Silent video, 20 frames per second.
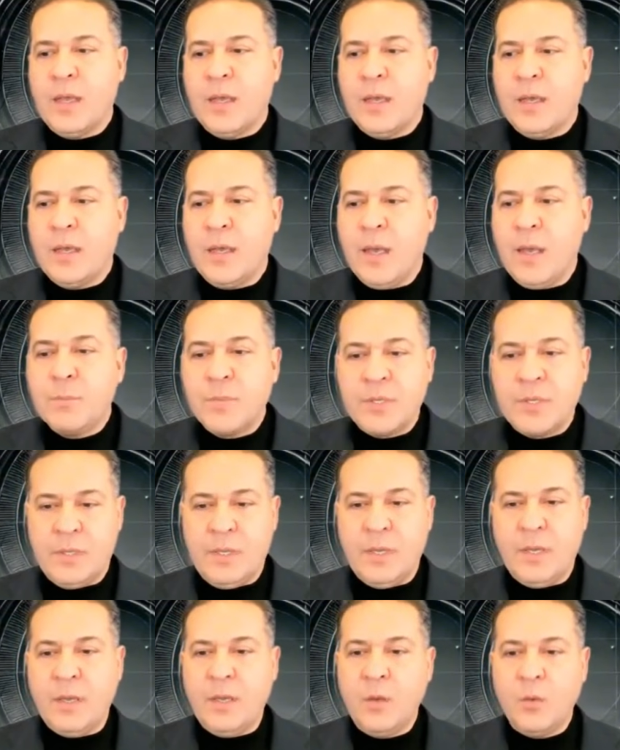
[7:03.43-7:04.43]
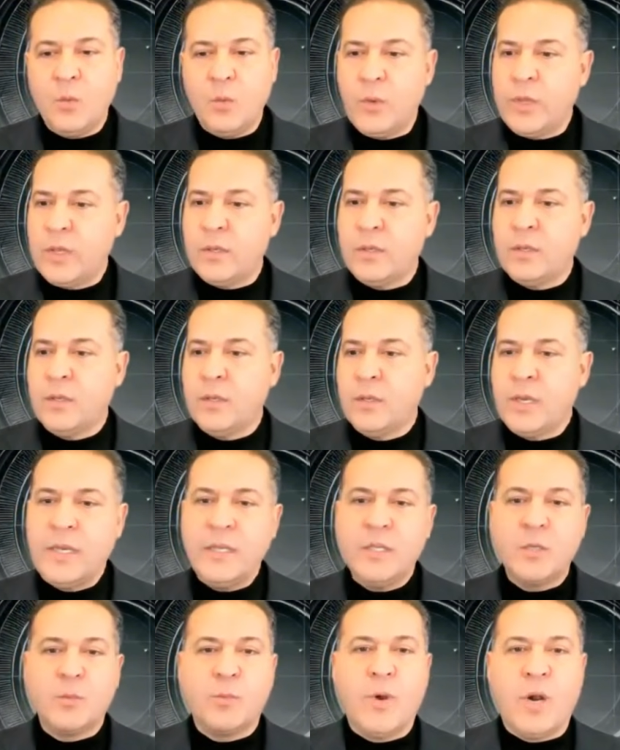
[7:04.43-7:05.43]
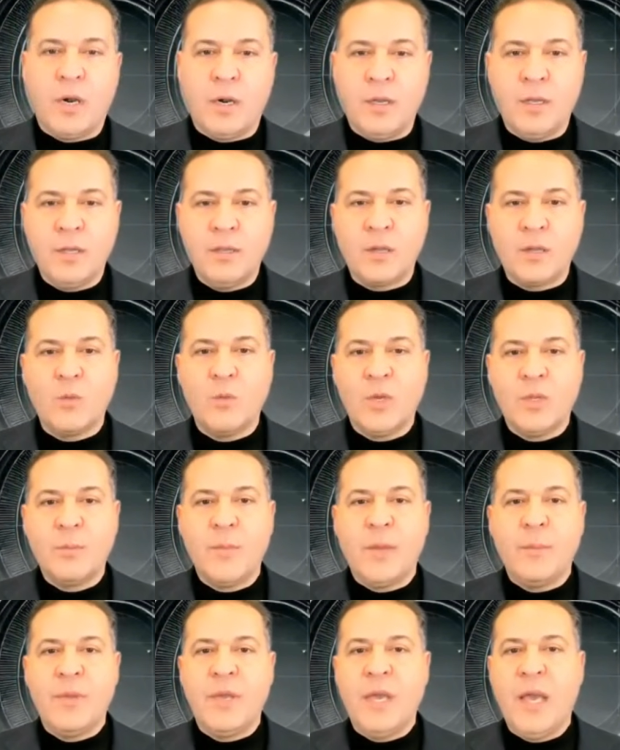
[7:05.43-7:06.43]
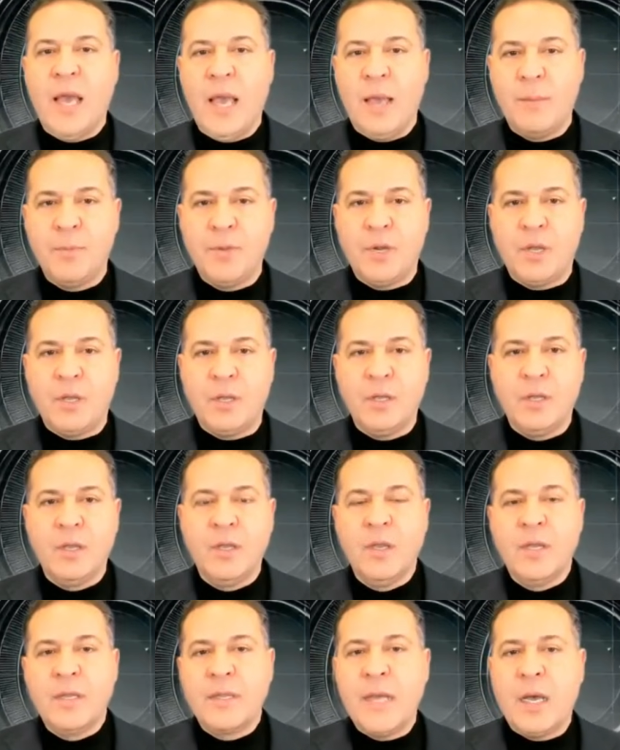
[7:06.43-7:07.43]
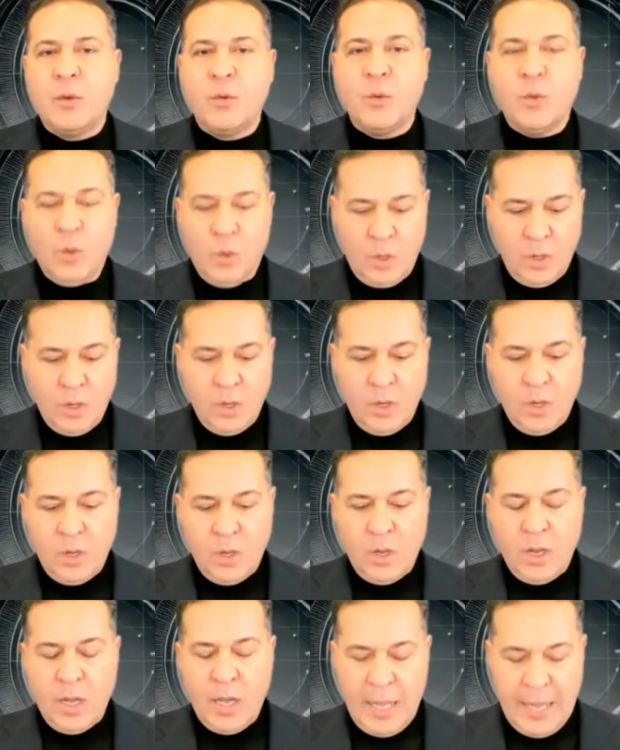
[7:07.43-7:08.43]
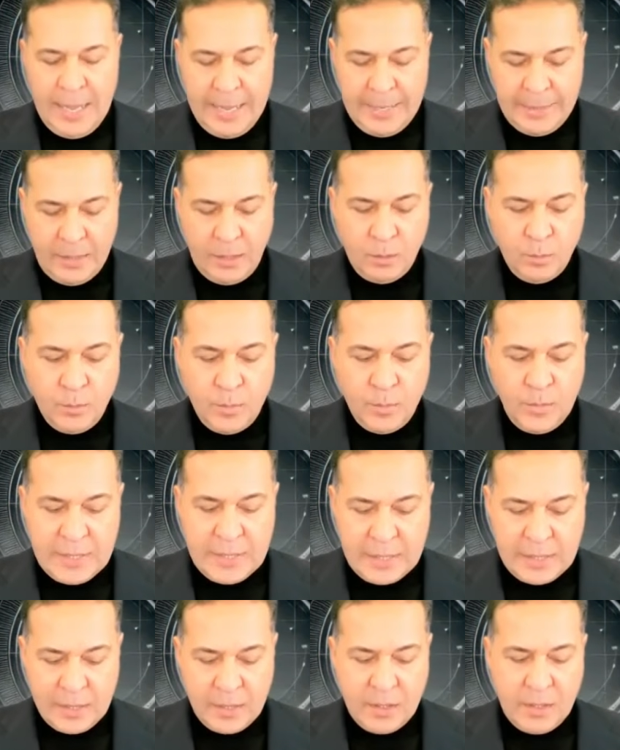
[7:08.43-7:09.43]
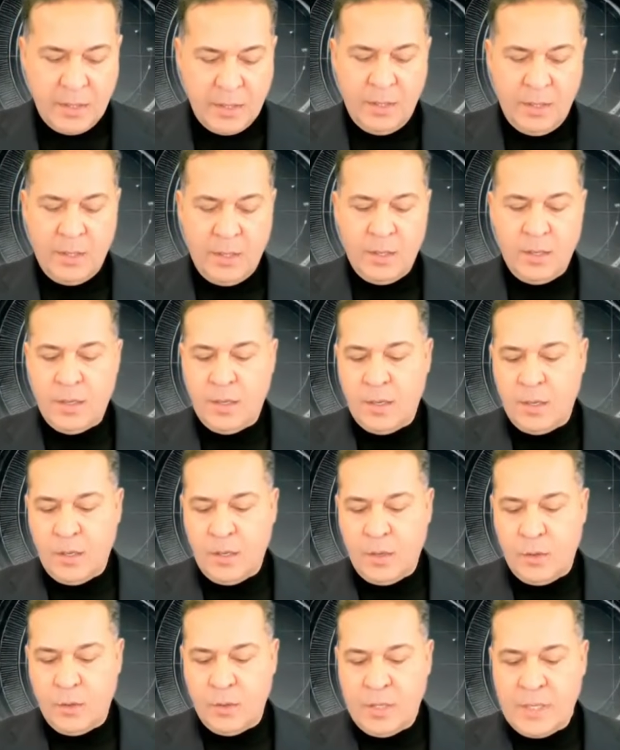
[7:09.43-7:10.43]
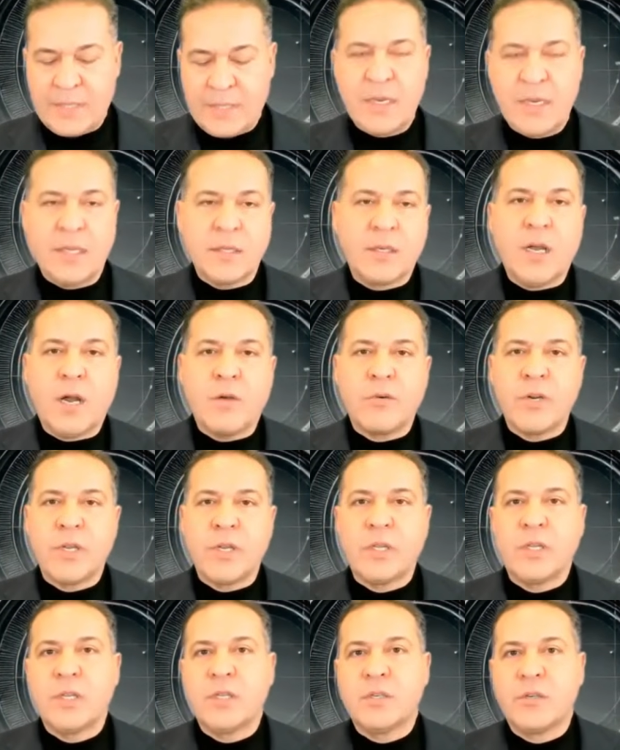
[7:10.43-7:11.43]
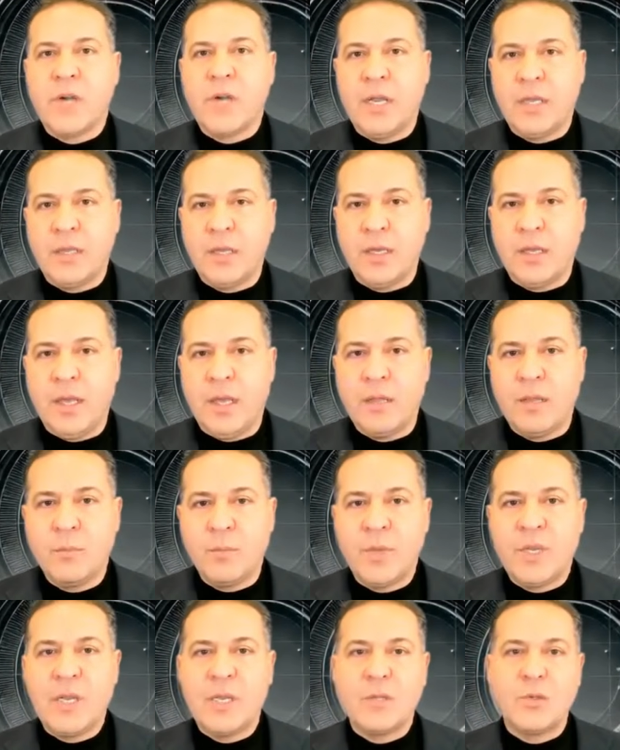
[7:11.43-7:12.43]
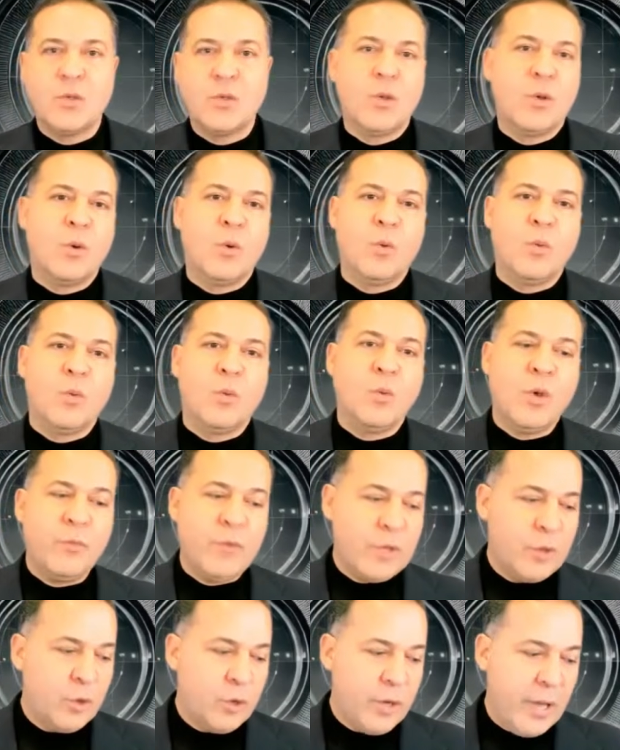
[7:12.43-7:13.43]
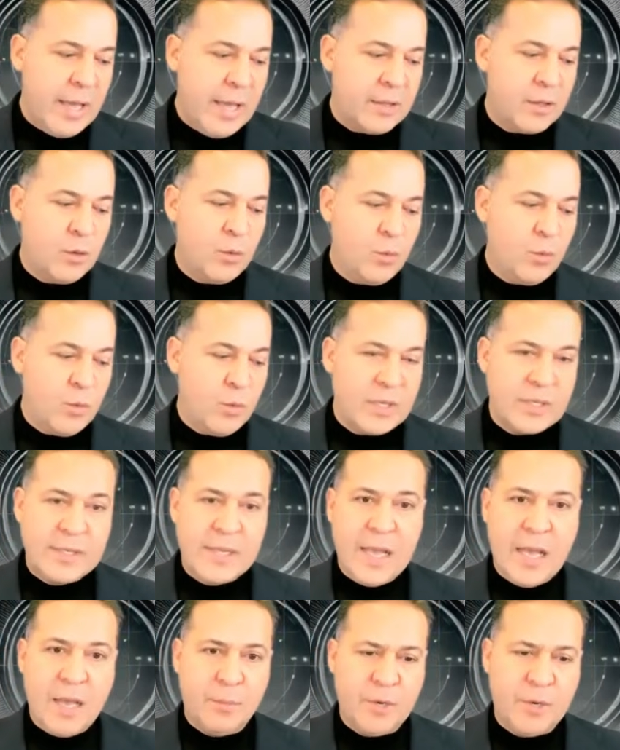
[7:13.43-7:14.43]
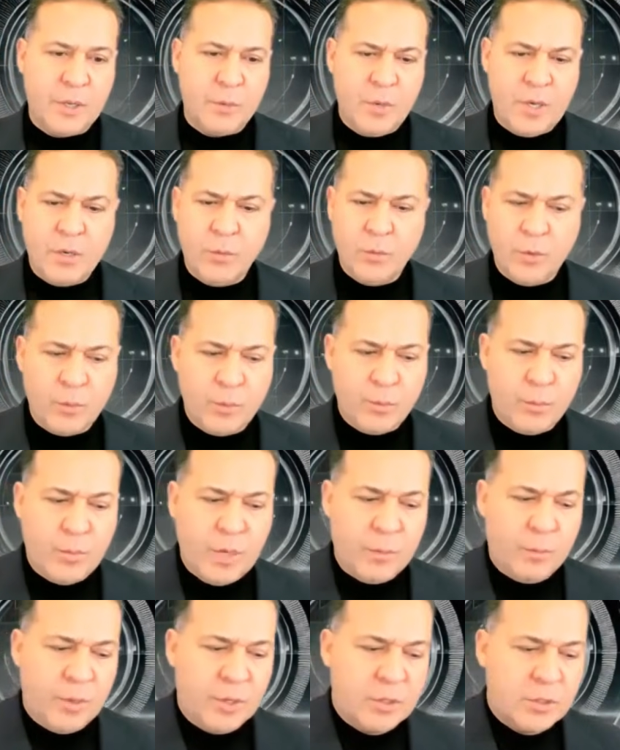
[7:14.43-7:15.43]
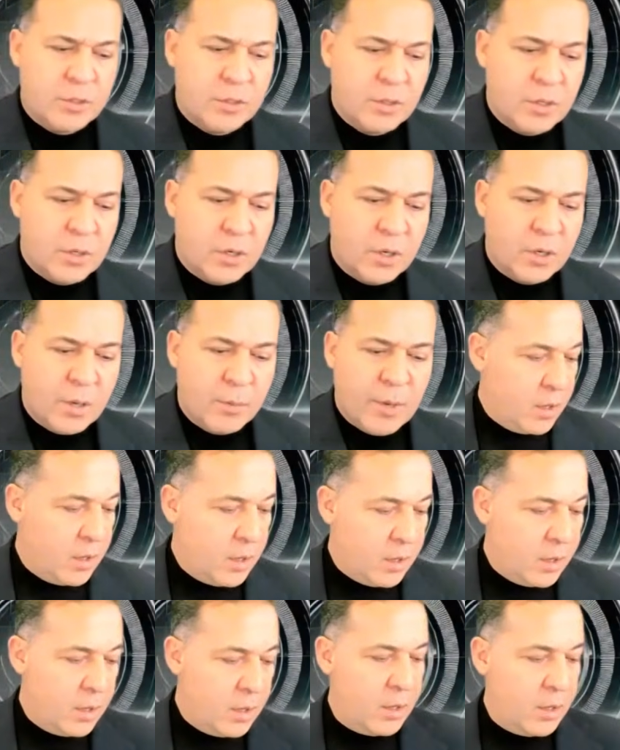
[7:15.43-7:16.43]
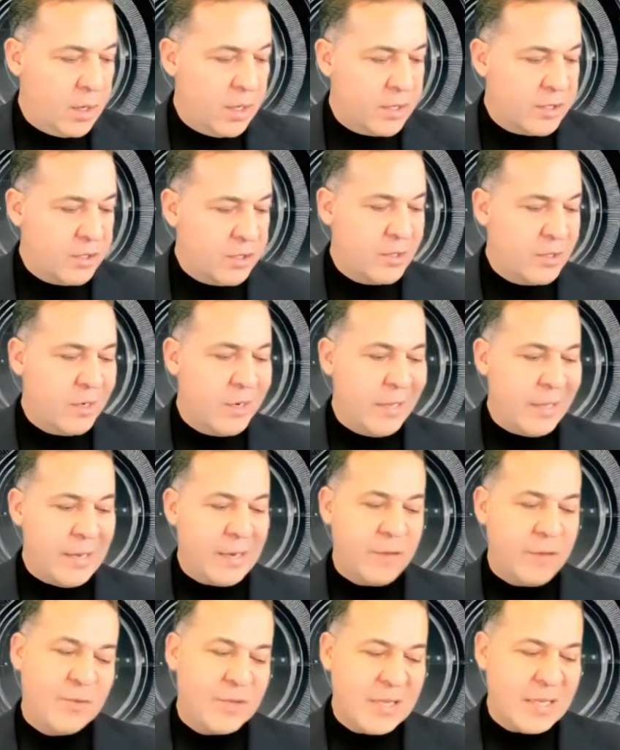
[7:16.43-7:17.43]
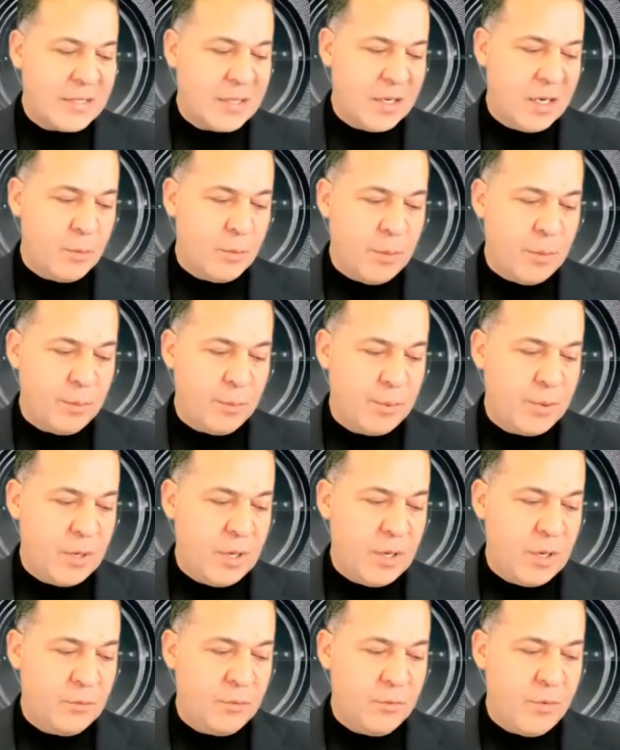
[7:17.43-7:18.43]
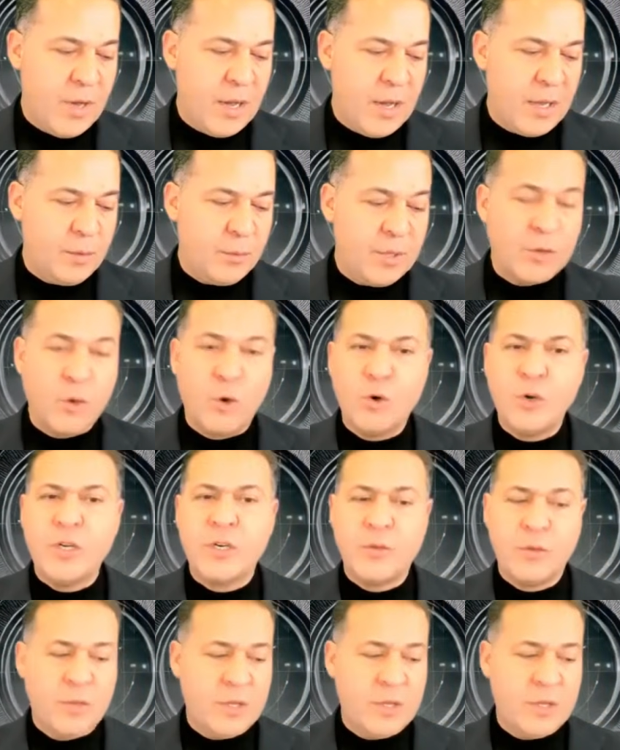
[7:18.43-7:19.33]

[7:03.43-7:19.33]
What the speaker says: empathy with either party, like what may be happening. Now, I think media is not covering this right again, because when we look at what's happening, by the way, my picture didn't come up. I just did it again. If it doesn't come up, fine. But earlier,